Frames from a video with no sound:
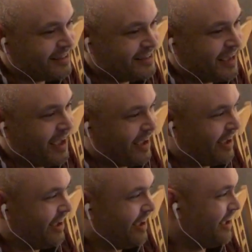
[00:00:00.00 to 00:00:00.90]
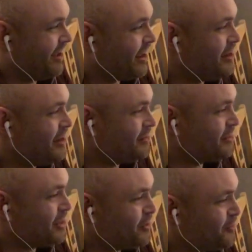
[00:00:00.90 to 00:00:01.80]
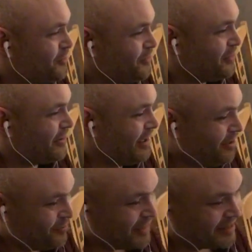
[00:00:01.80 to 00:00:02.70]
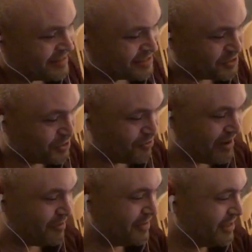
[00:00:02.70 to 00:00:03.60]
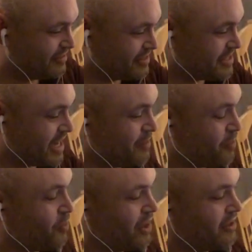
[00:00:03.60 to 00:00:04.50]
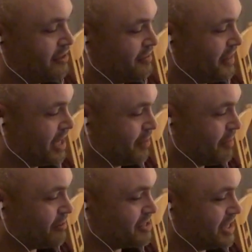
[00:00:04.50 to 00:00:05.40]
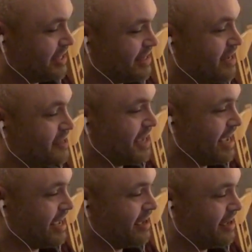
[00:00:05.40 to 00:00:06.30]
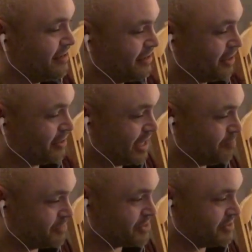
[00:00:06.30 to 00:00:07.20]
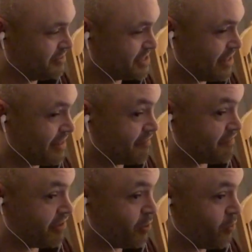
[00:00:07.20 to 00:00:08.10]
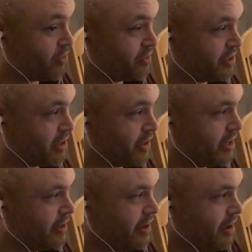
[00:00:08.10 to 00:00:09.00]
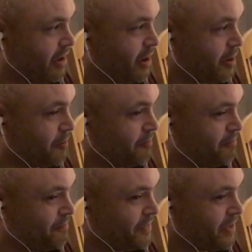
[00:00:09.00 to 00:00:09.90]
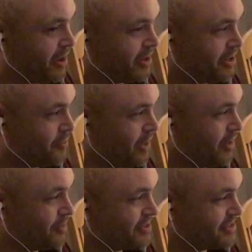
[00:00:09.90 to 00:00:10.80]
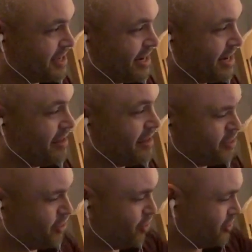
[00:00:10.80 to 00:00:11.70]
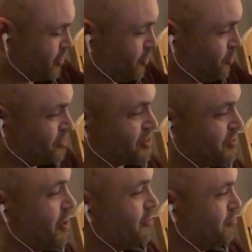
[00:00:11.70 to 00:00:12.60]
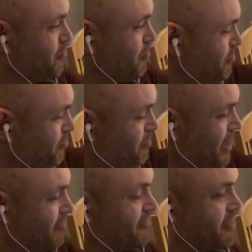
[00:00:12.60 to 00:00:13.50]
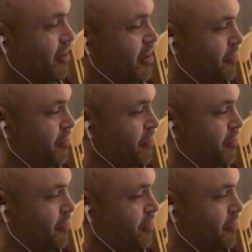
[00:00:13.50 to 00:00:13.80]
Yeah. And, they stood around the table and thinking about sitting down eat, and Kim's sat there very awkward going, I don't know what anyone's saying. And you got Donald just being very